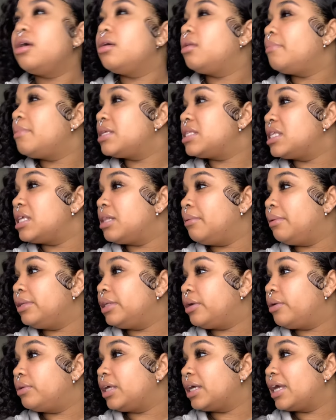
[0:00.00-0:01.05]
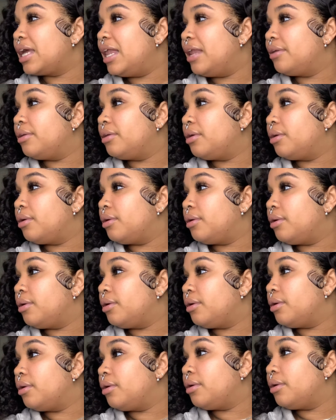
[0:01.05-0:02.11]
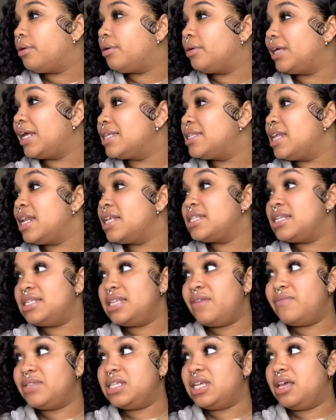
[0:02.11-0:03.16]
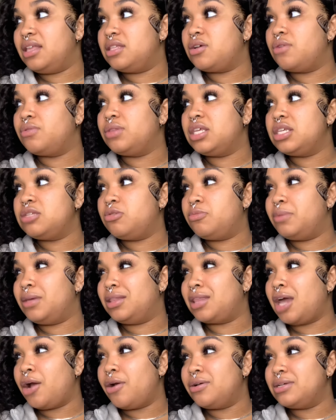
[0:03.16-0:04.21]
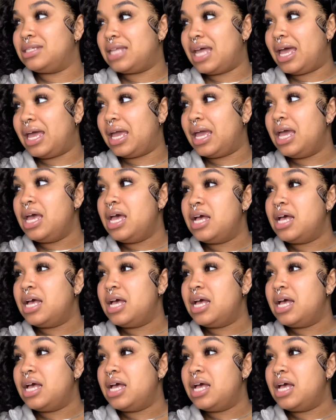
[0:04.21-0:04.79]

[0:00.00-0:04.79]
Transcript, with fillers: Let me see. Let me look on the calendar. Yes, it is the seventeenth, so this will be Thursday.